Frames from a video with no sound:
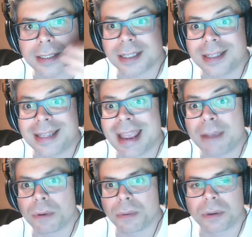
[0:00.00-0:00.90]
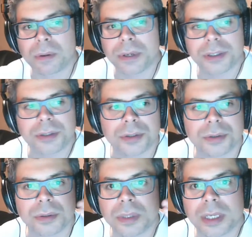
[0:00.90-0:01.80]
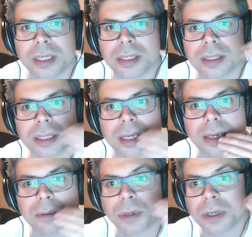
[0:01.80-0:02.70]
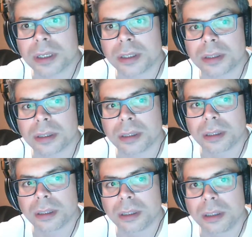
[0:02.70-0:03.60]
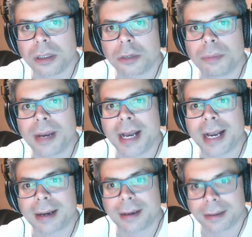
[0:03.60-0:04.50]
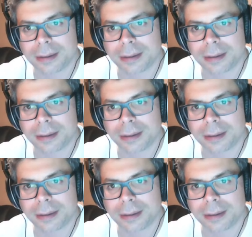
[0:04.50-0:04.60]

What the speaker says: Today, what we're going to do is we're going to look back